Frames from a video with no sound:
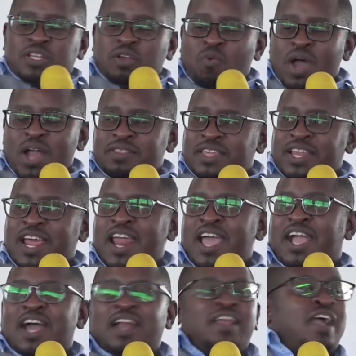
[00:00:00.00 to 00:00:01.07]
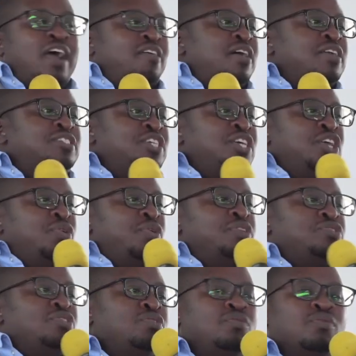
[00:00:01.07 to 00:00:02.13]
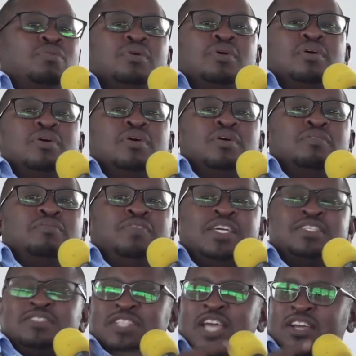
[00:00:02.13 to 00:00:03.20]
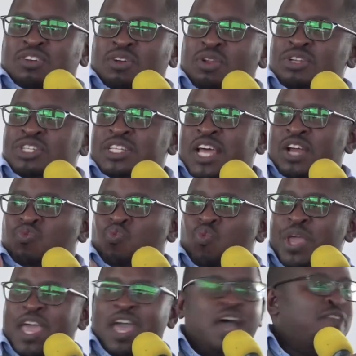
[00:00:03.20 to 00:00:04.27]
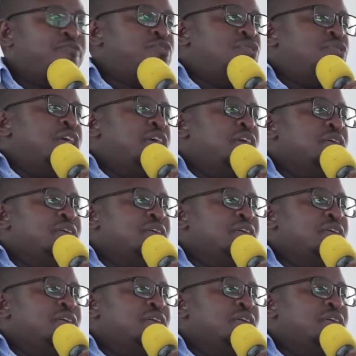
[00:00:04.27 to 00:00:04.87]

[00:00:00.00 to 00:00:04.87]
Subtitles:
one thing that I can guarantee you is, you know, this technology that we have today